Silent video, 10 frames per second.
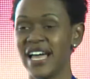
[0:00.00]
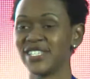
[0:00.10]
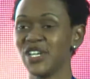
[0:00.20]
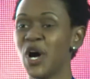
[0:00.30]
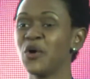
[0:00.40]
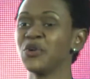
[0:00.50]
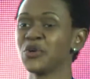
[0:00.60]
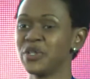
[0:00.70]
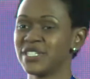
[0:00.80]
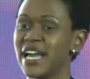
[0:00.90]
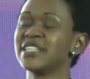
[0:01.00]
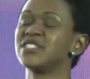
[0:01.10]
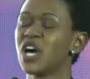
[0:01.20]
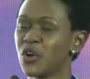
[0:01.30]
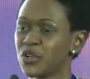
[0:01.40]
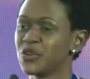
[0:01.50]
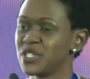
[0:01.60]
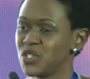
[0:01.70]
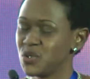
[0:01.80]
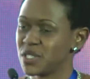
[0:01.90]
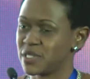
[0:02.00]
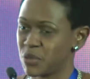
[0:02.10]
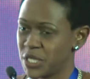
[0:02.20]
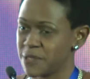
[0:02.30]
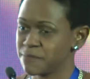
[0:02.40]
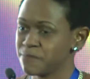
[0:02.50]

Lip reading: as to how you're going to use this money.